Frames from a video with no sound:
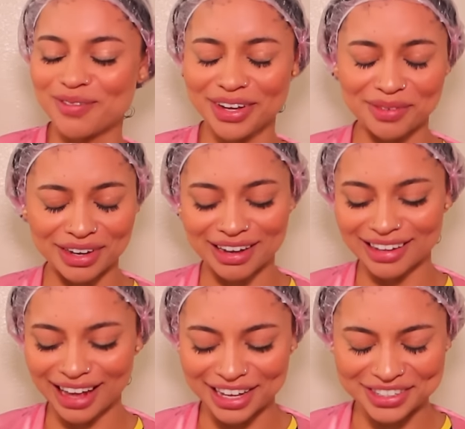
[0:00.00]
I'm like, oh my god,
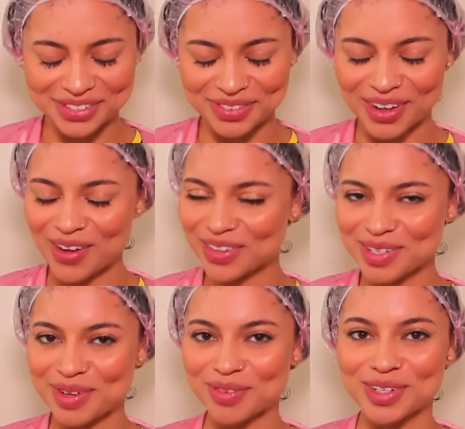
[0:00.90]
like I could just feel all
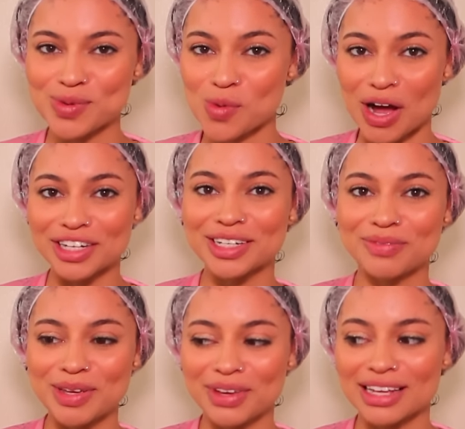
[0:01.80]
these people just watching
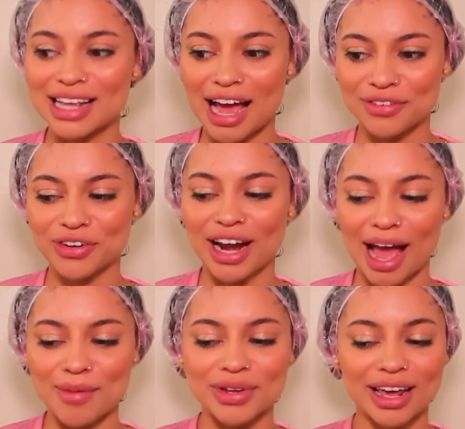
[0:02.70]
me because after it
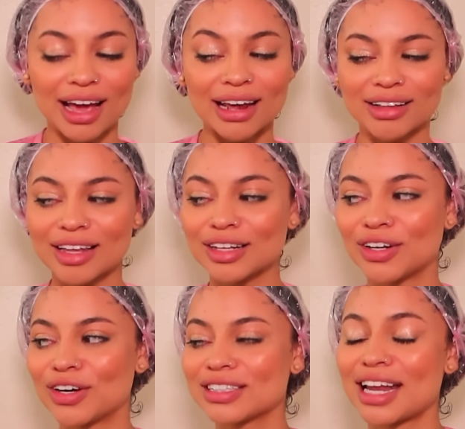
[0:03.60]
happened, I kind of like
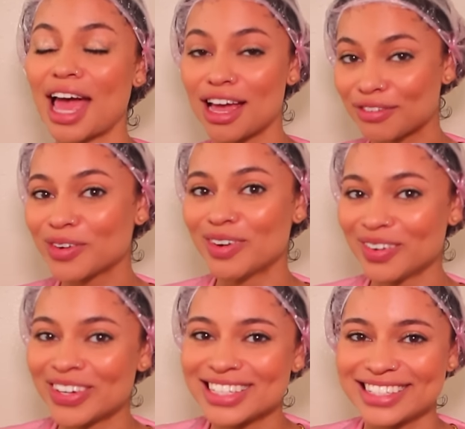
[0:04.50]
looked and everyone
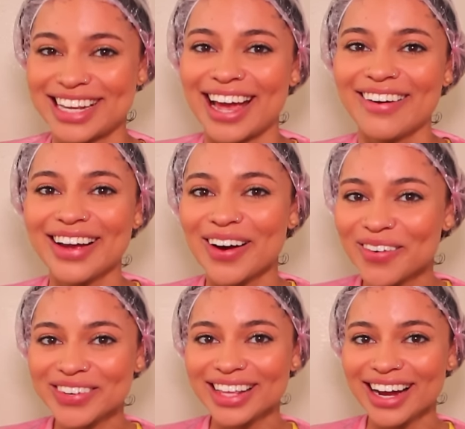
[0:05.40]
was staring
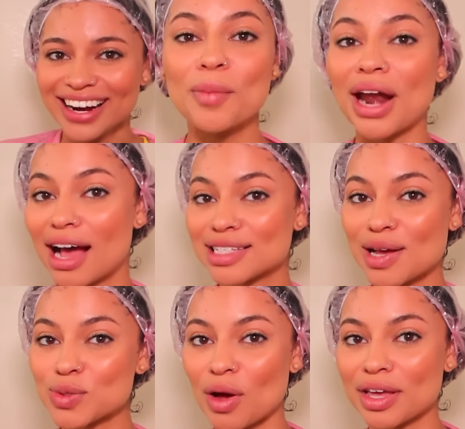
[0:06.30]
over there. But as
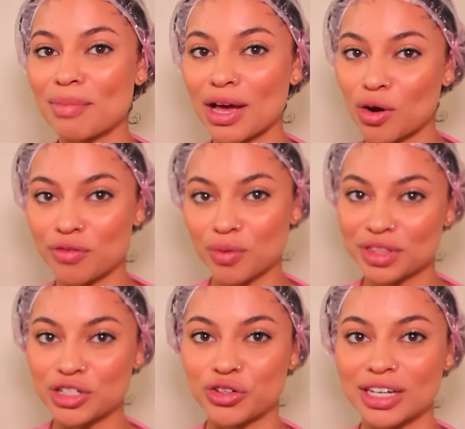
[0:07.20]
I was walking back over with
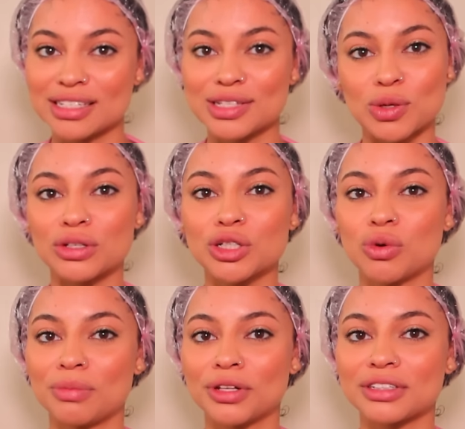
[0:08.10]
the drinks, this older
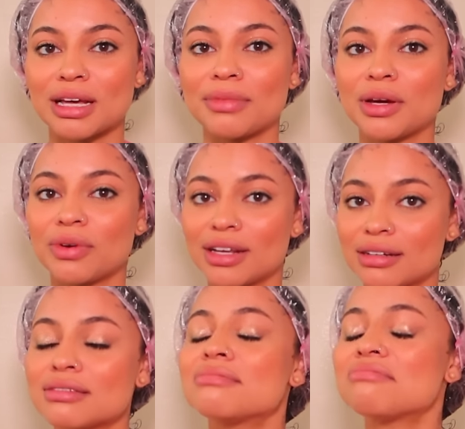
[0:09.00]
woman looked at me and
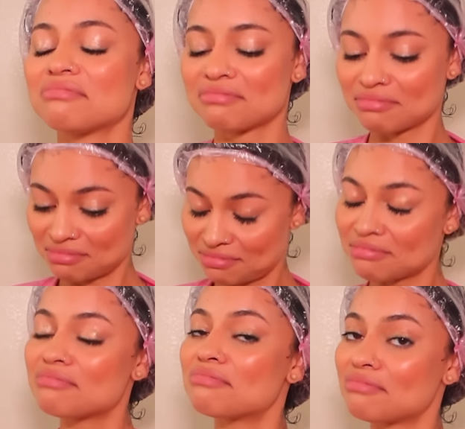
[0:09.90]
went,
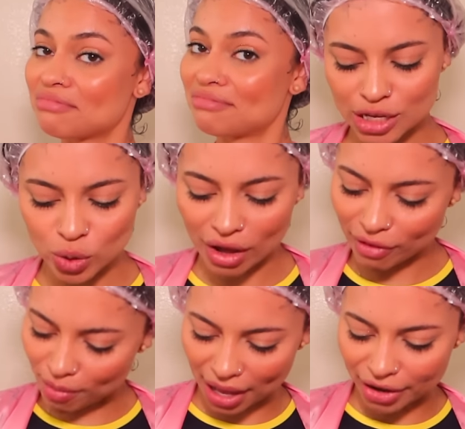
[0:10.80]
so I
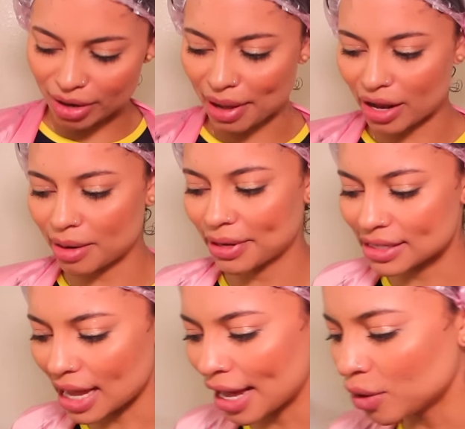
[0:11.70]
felt better about it because I